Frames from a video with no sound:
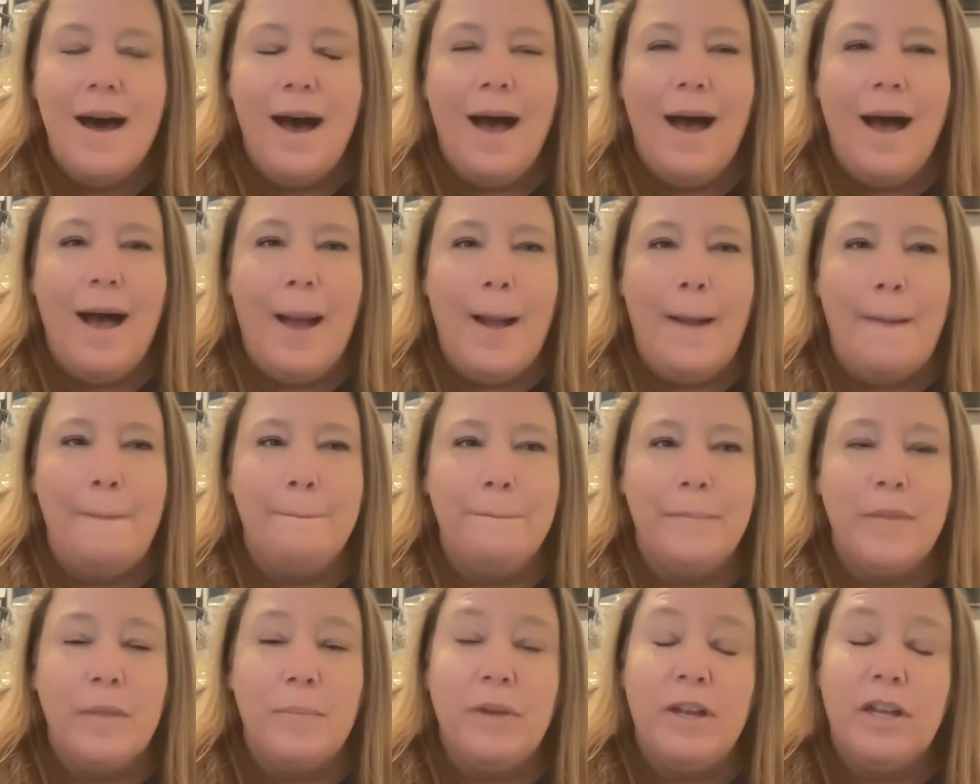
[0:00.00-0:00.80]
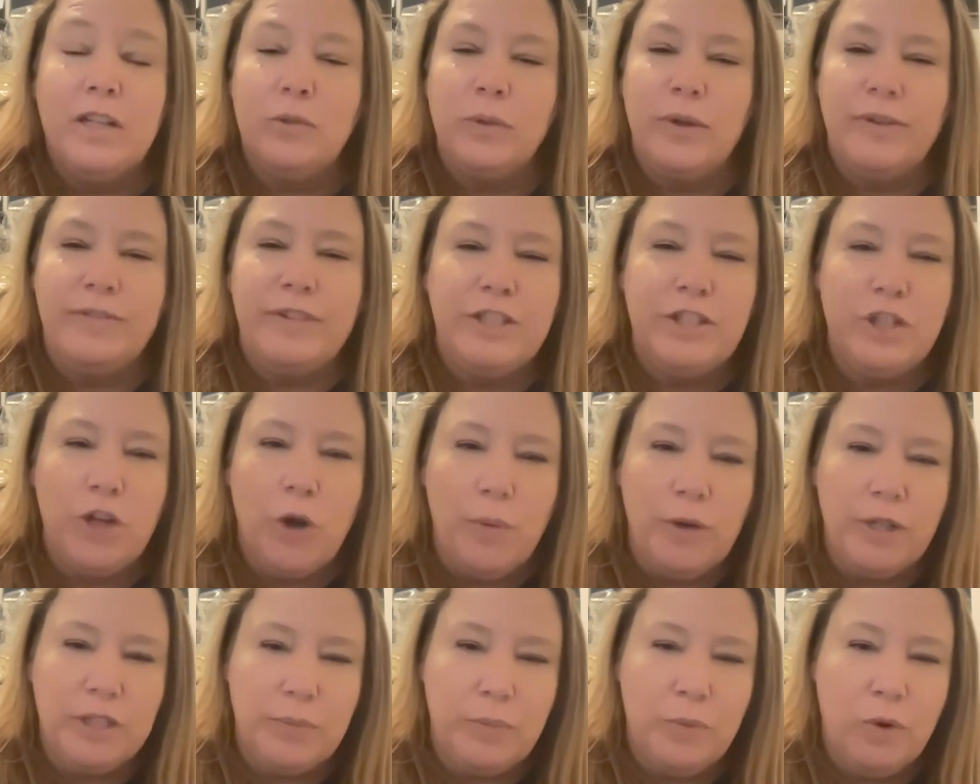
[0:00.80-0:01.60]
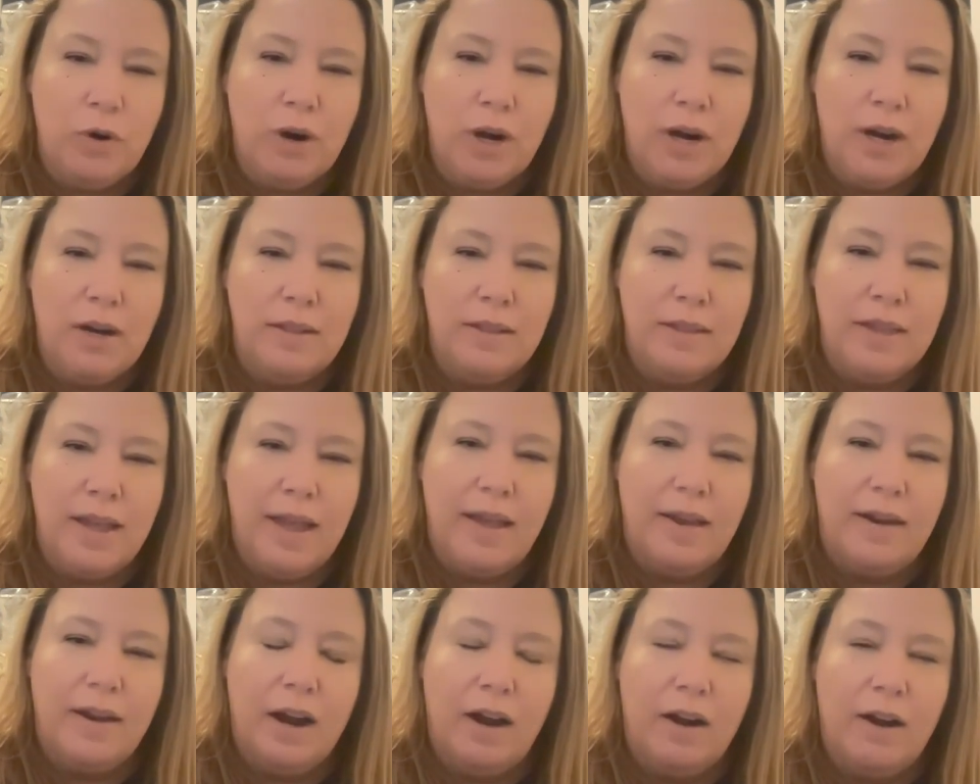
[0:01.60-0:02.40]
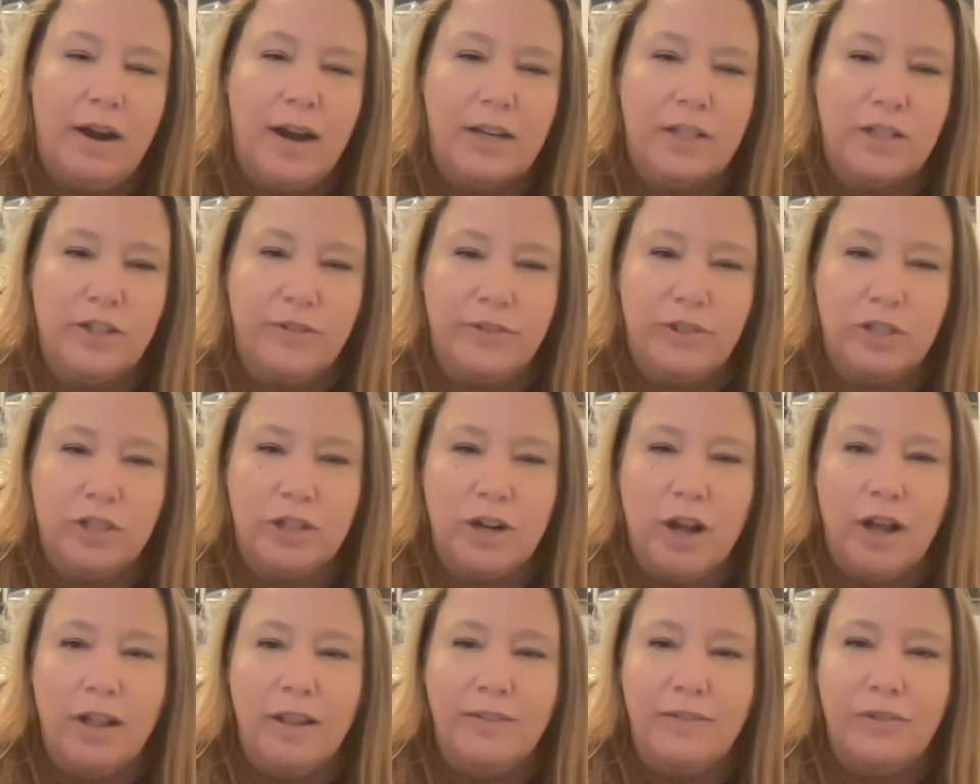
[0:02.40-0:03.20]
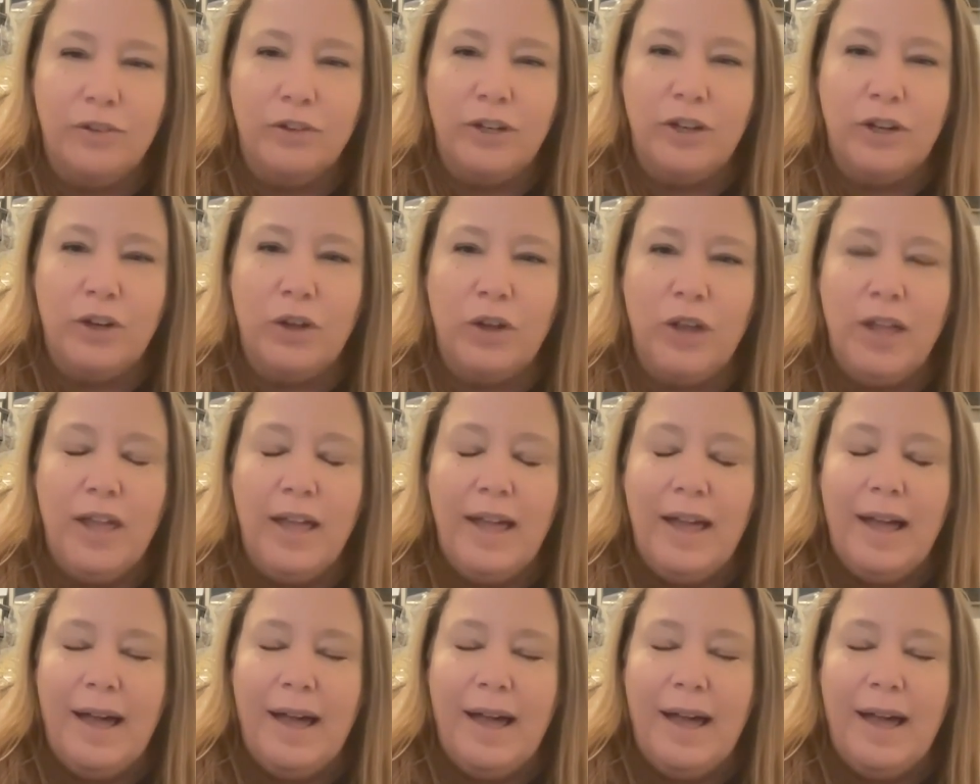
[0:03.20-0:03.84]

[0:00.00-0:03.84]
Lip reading: because we have so much more than our extra virgin olive oil,